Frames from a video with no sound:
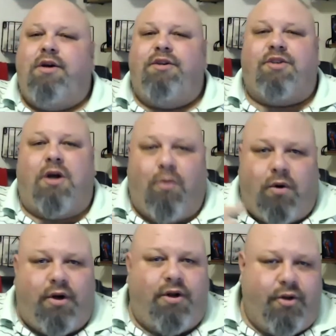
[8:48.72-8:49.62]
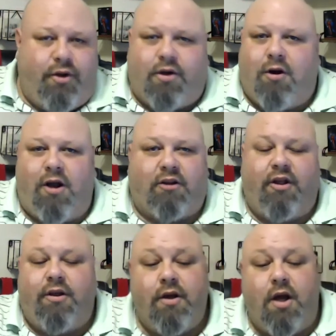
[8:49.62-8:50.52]
So I wanted to do it
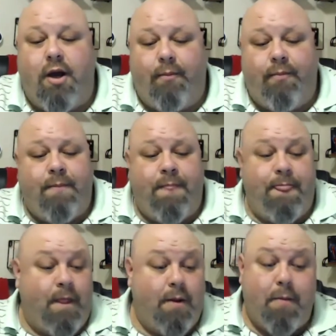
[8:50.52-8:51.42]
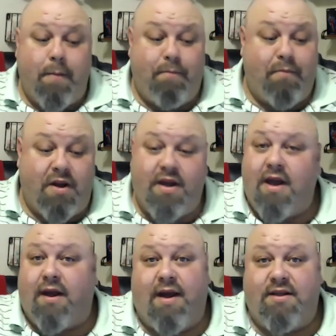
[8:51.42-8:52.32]
correctly. But
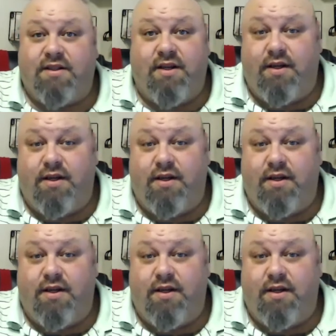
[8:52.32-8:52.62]
yeah, guys,